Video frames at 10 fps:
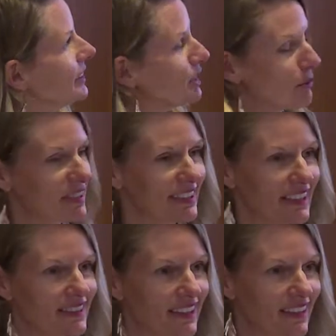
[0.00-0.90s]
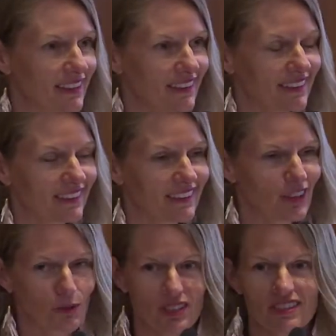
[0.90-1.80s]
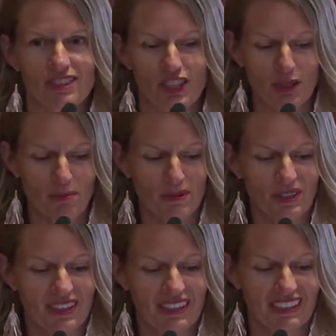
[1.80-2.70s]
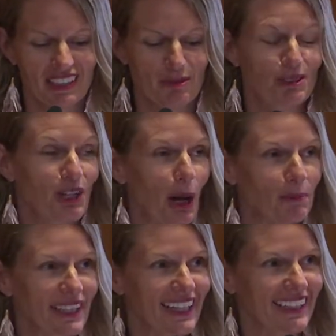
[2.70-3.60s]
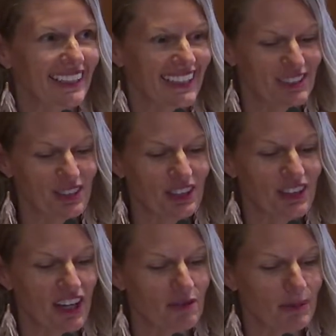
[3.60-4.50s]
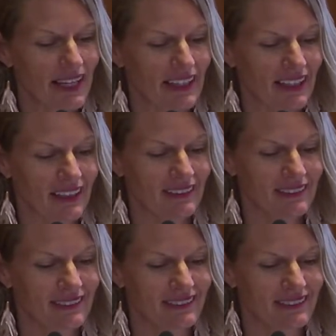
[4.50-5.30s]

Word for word: It wasn't easy, it wasn't cheap, it was complicated, and it took a lot of planning.